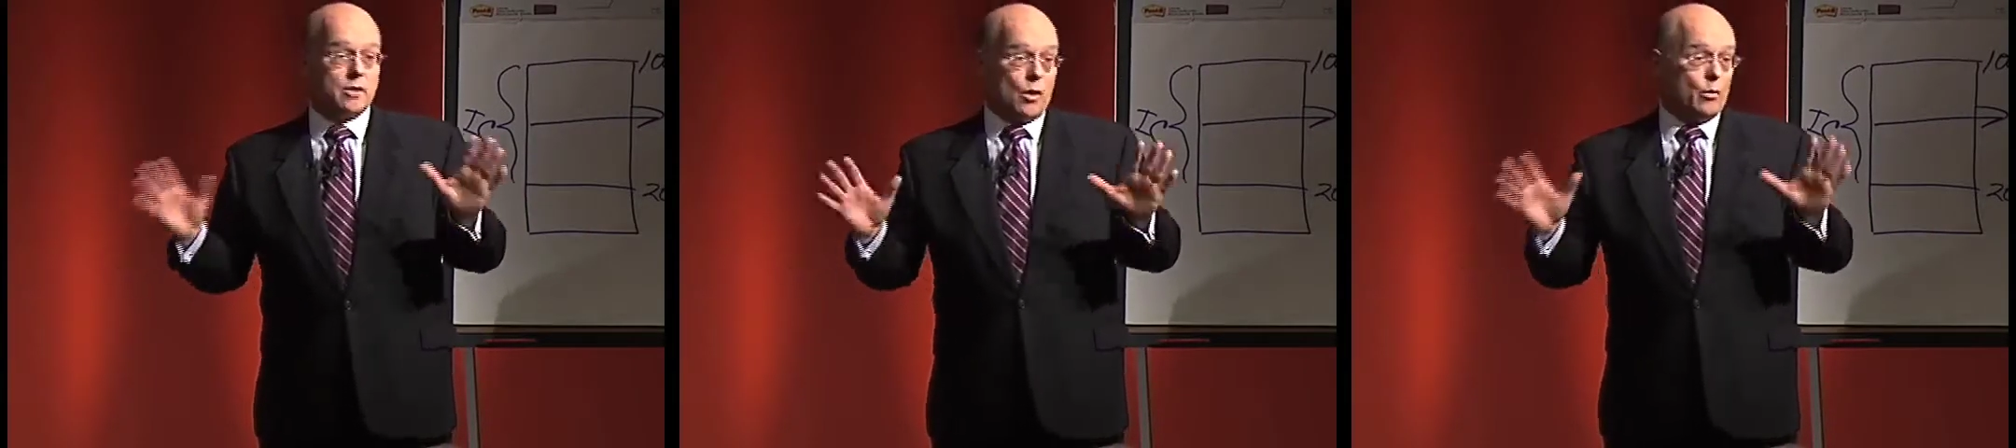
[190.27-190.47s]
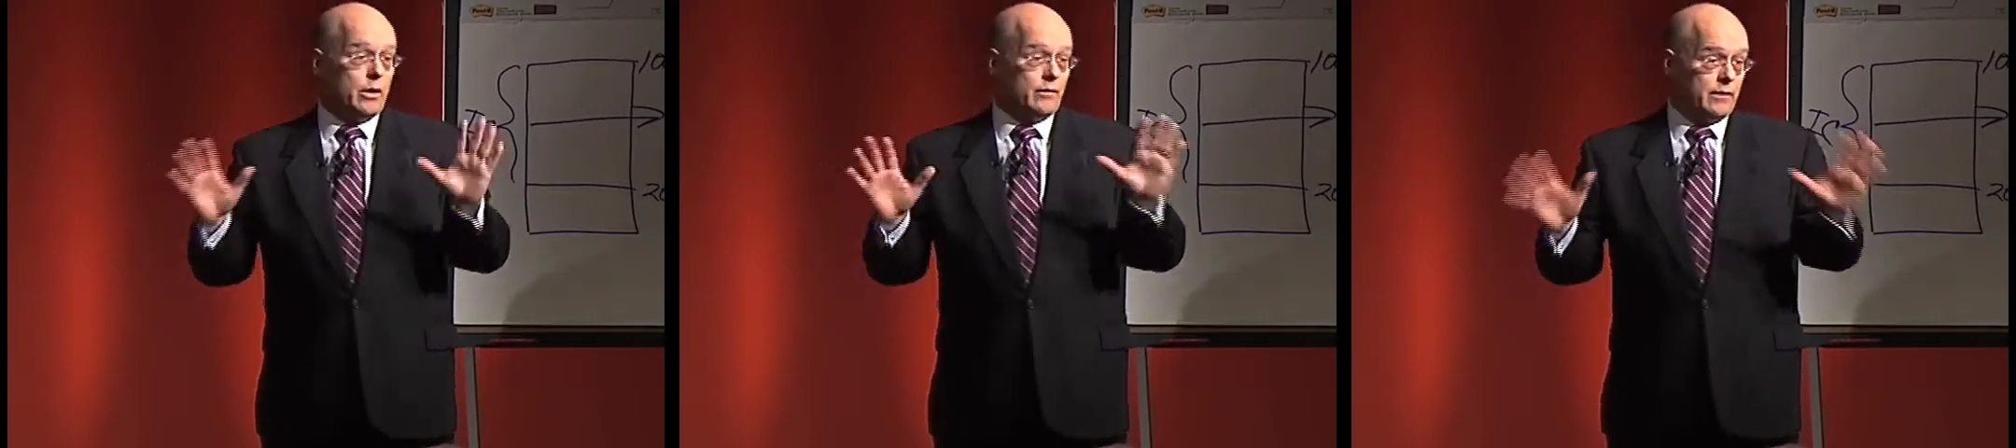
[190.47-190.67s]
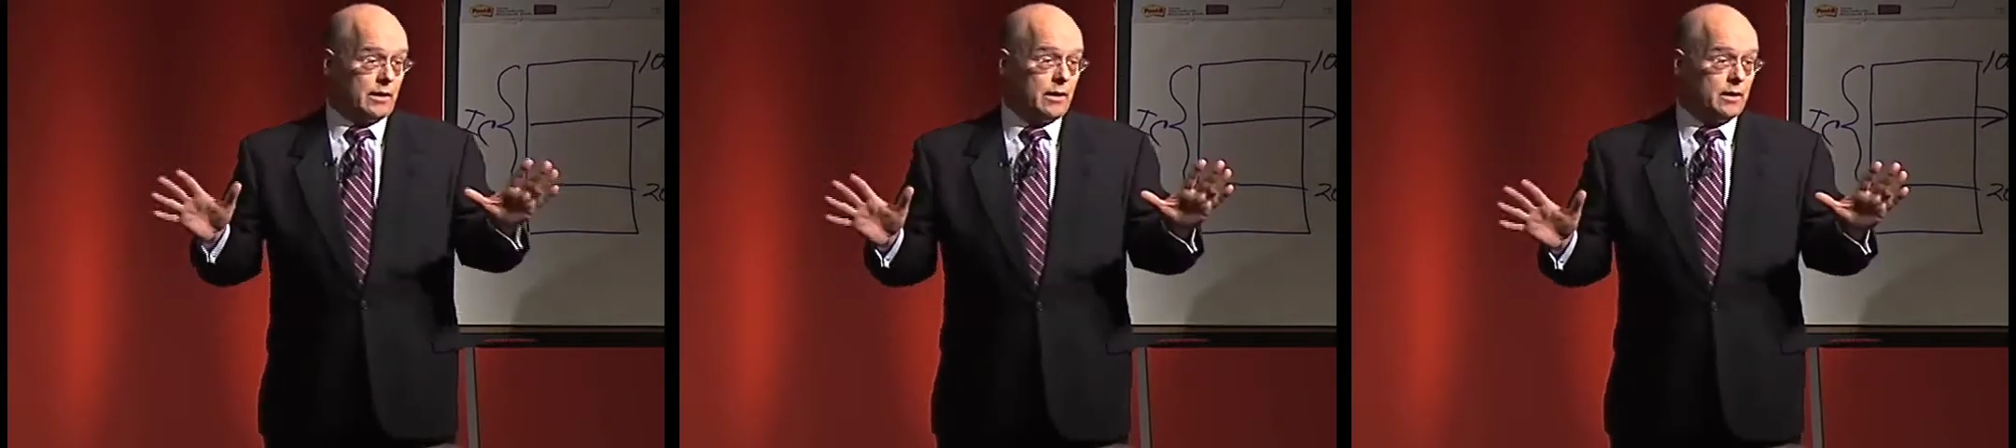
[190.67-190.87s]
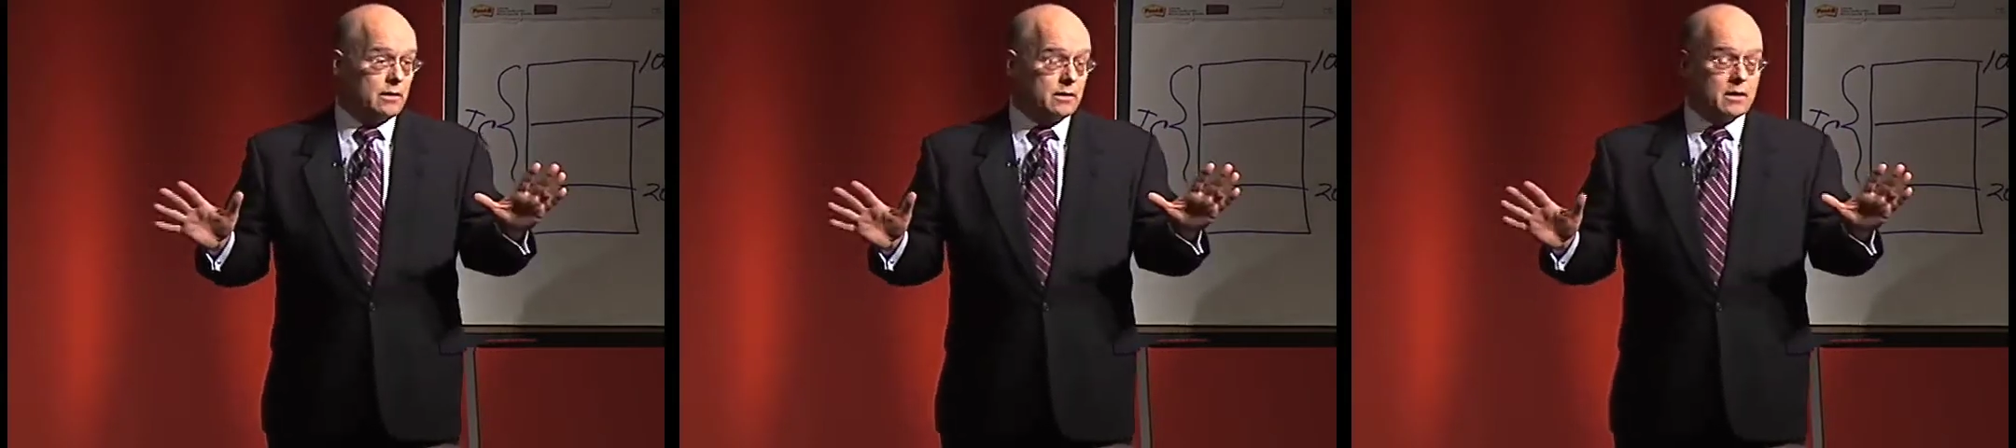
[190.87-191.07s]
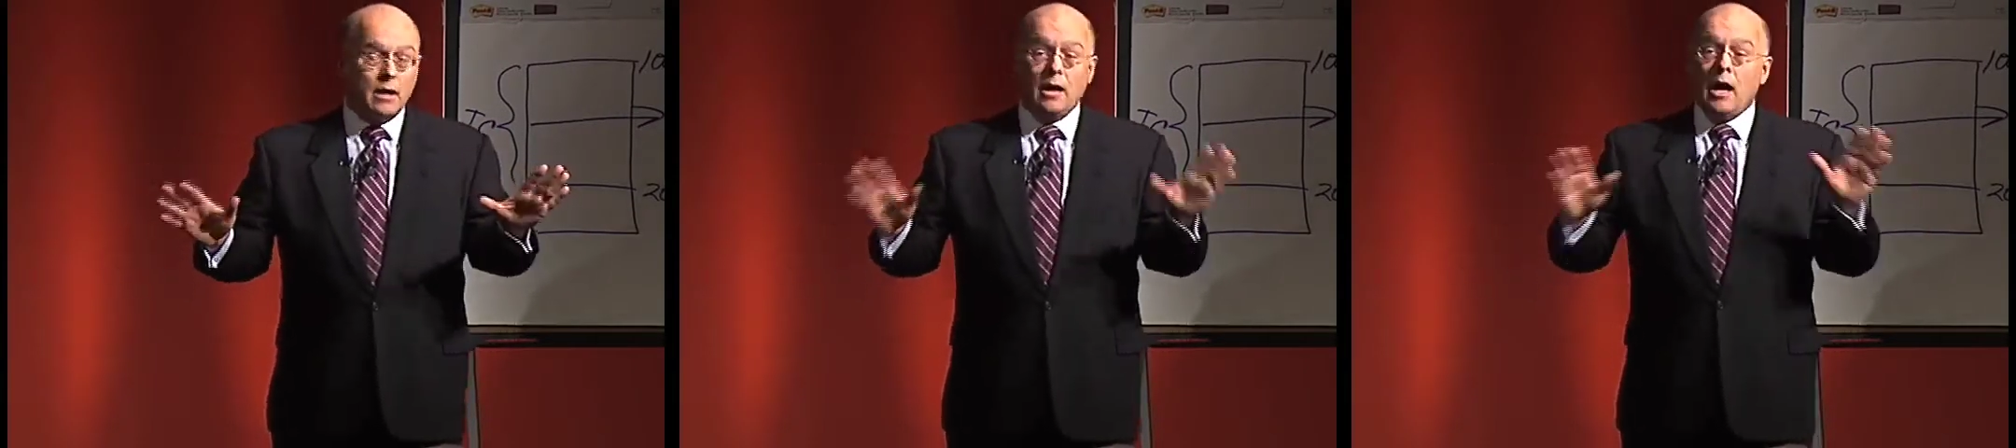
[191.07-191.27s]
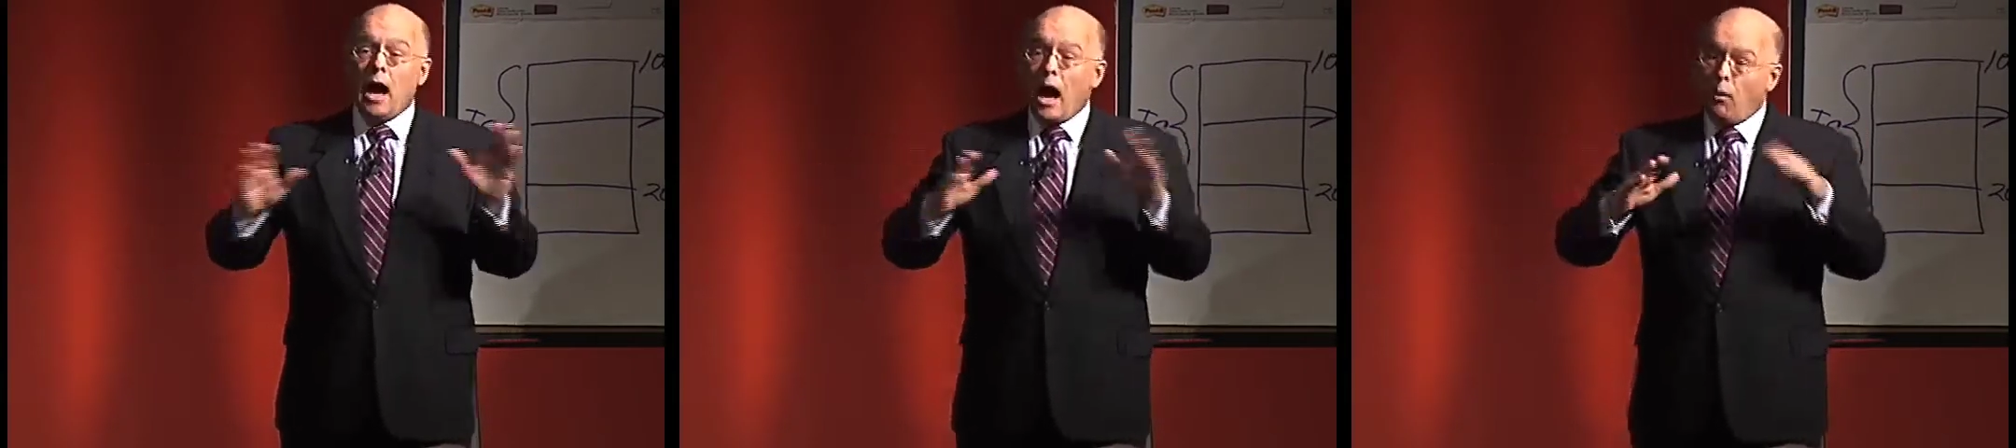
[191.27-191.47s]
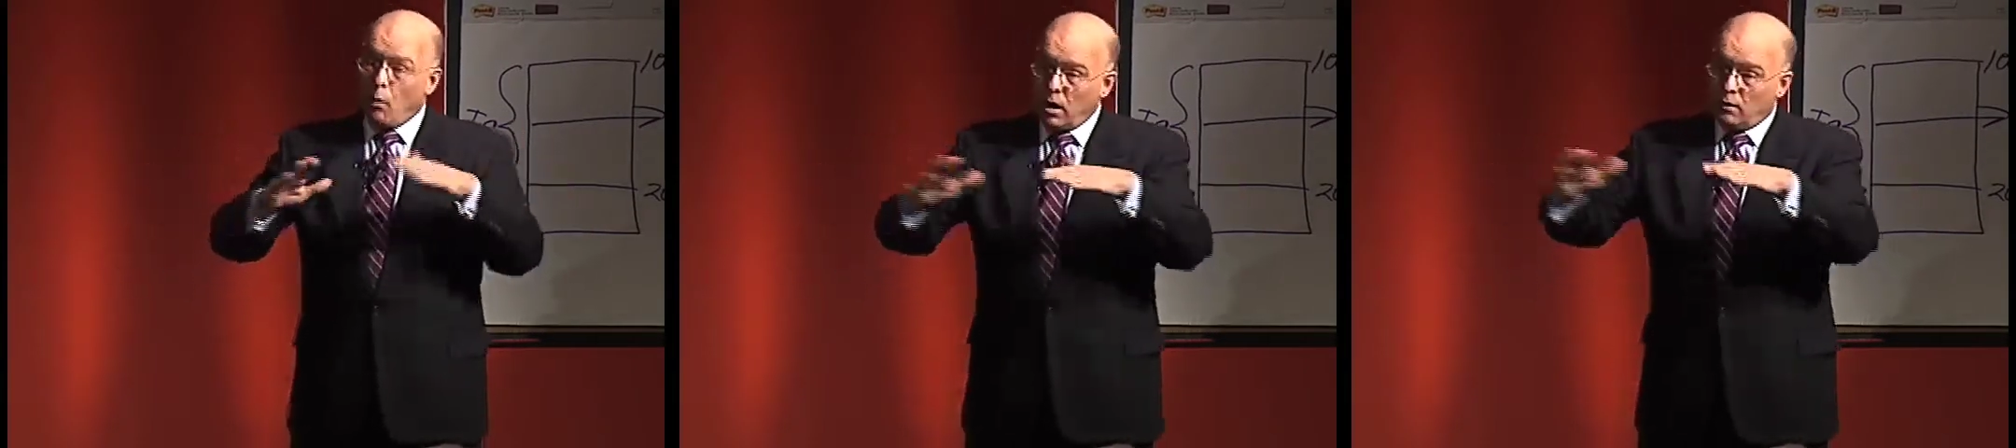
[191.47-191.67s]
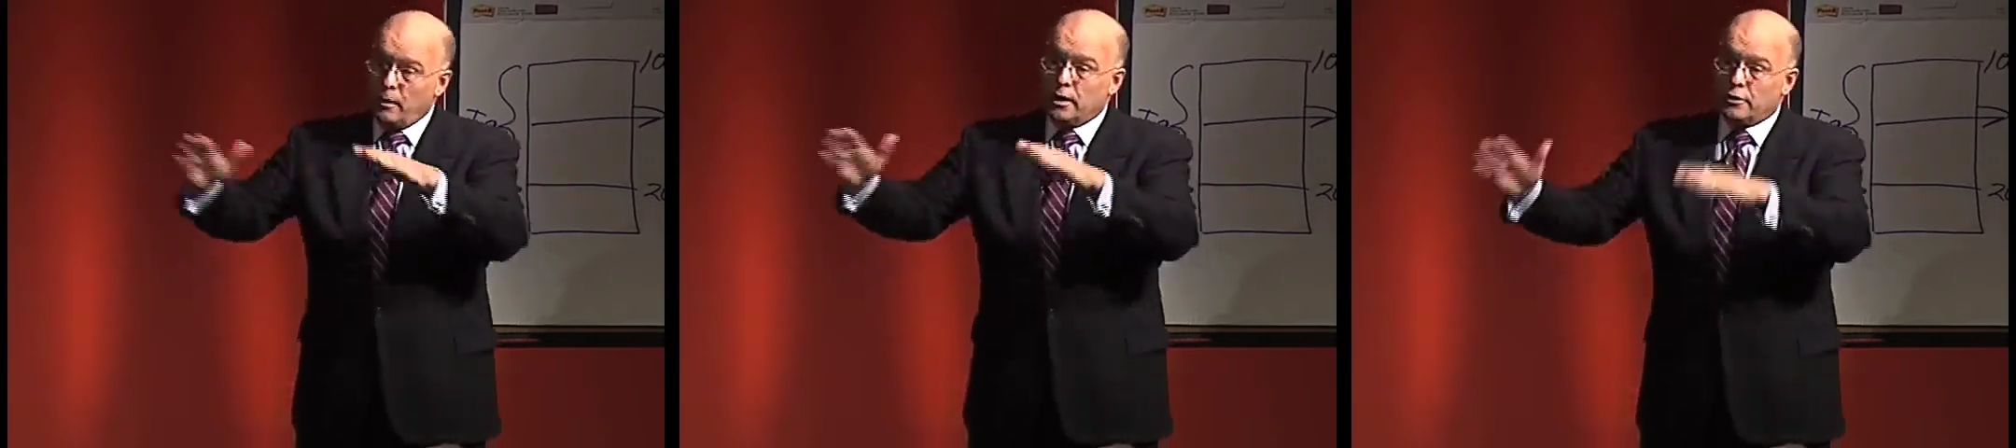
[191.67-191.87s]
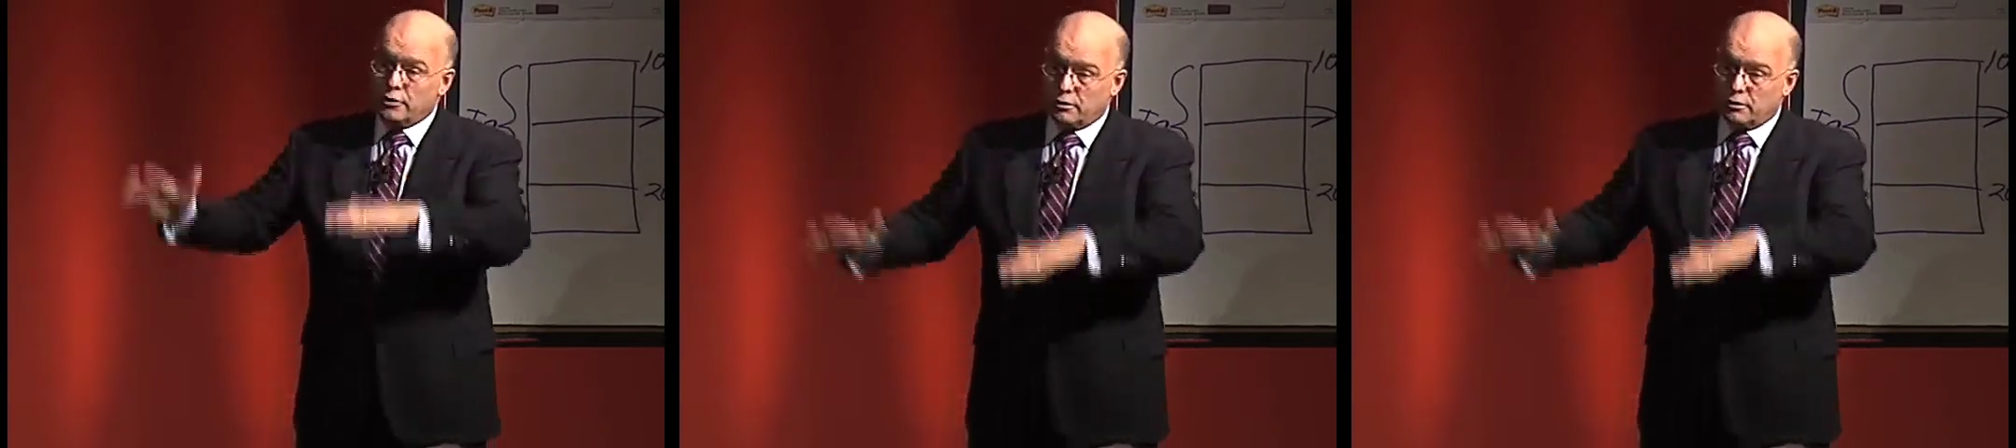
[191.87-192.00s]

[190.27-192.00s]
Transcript: So if it is, I want to make